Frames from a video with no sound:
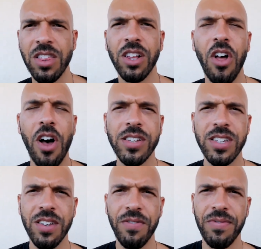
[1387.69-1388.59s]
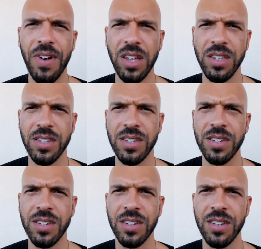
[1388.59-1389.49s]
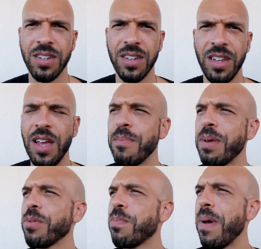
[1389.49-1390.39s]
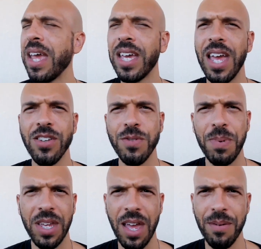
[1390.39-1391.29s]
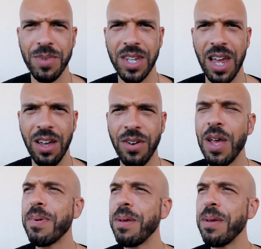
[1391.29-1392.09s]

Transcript: the losses of funds, people's bank accounts being emptied out,